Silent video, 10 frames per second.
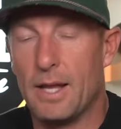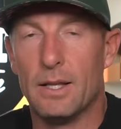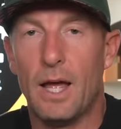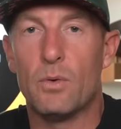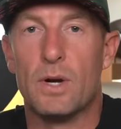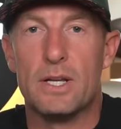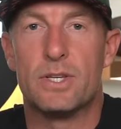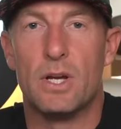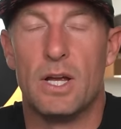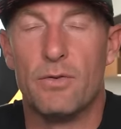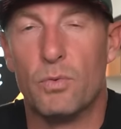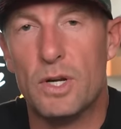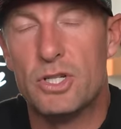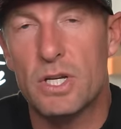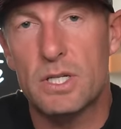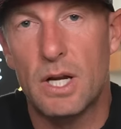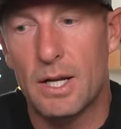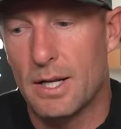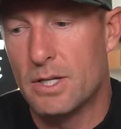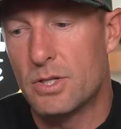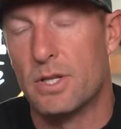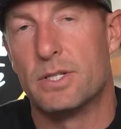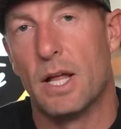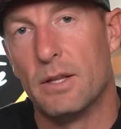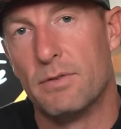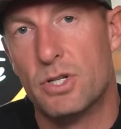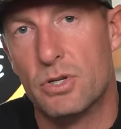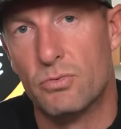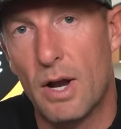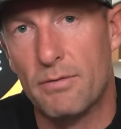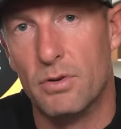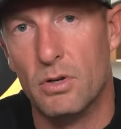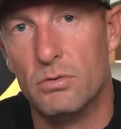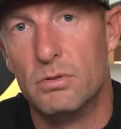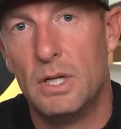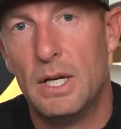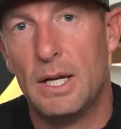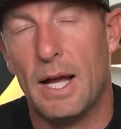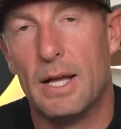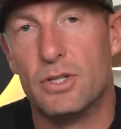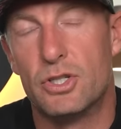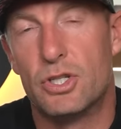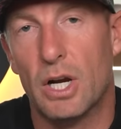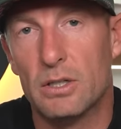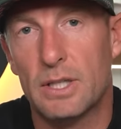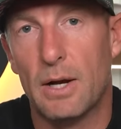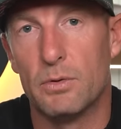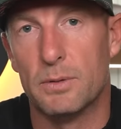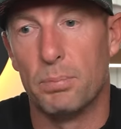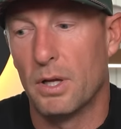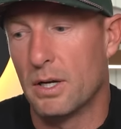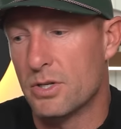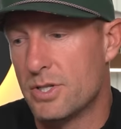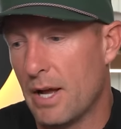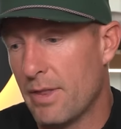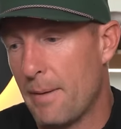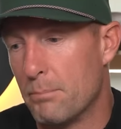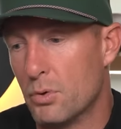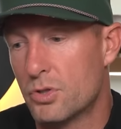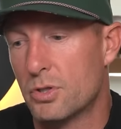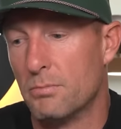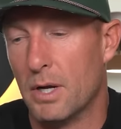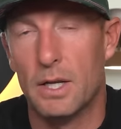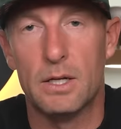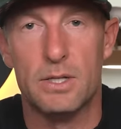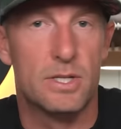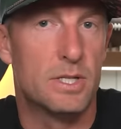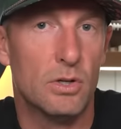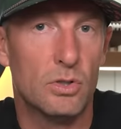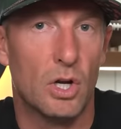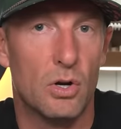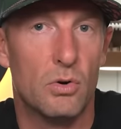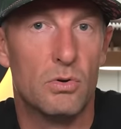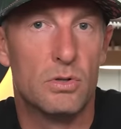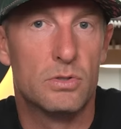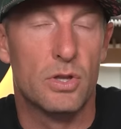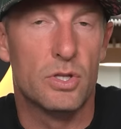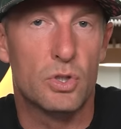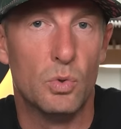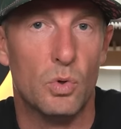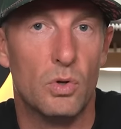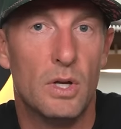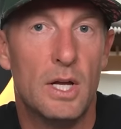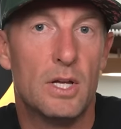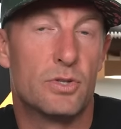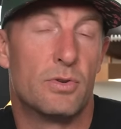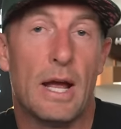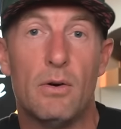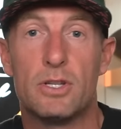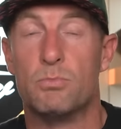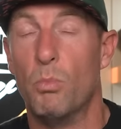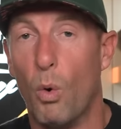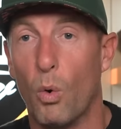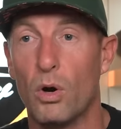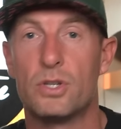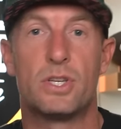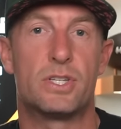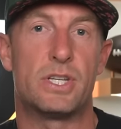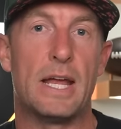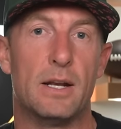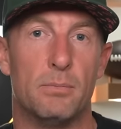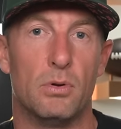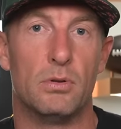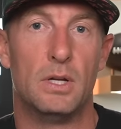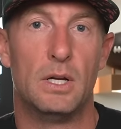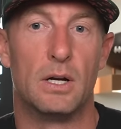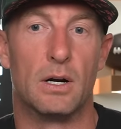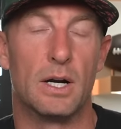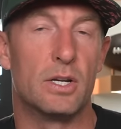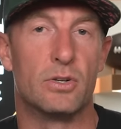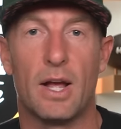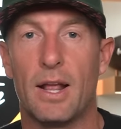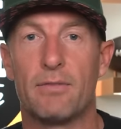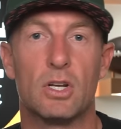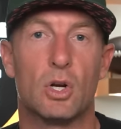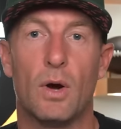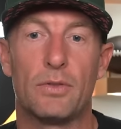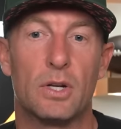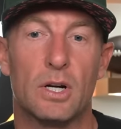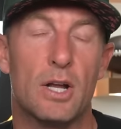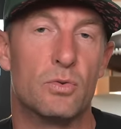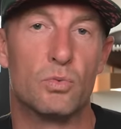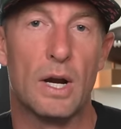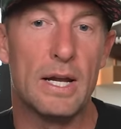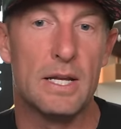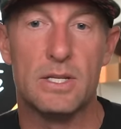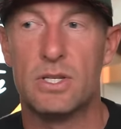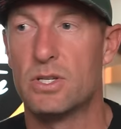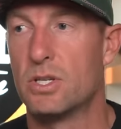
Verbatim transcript: in a lot of ways, if we just cut into the television revenue and shared that with the players, now that booster money could still go to the school. So now it's more sustainable. All right. You're not having to go out there and raise